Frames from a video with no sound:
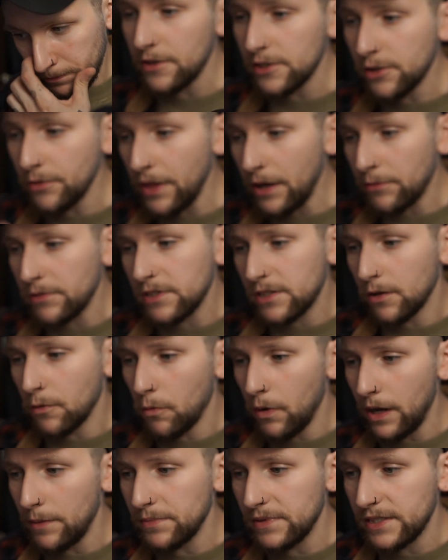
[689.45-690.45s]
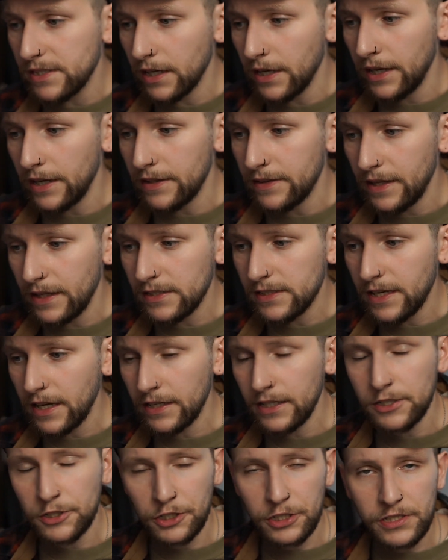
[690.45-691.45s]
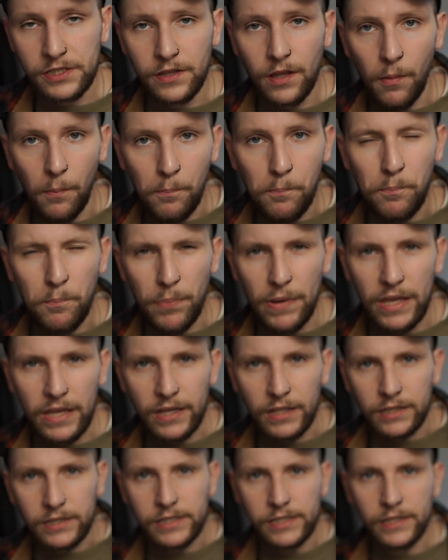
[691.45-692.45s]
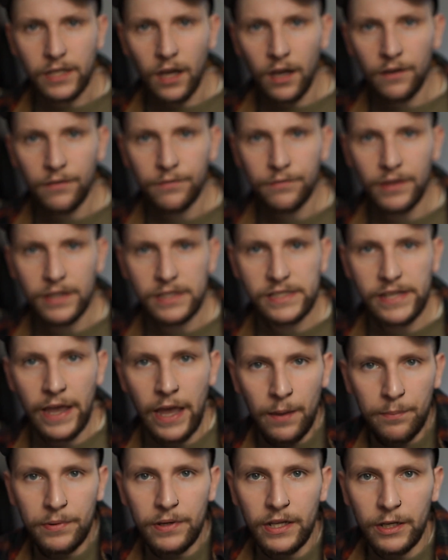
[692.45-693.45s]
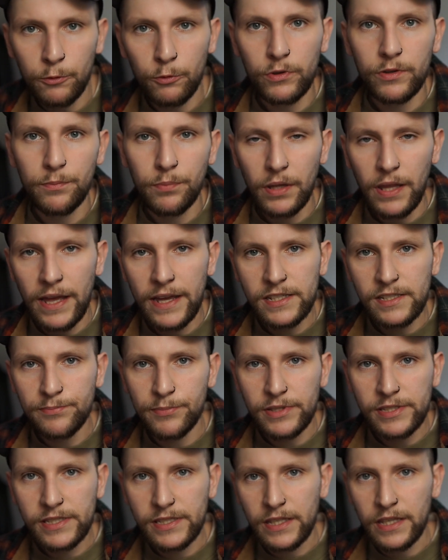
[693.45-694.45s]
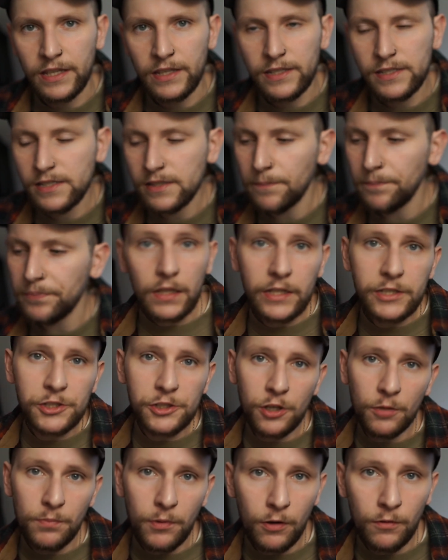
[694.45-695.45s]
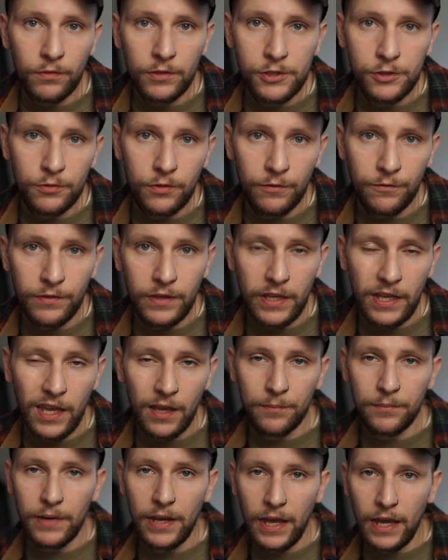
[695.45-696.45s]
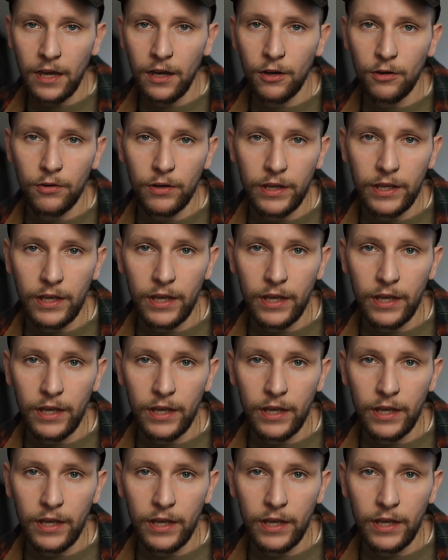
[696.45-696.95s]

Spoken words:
So that was the website. That's kind of just the big stuff that's happening with Plasma 6. Let's jump over to a VM now.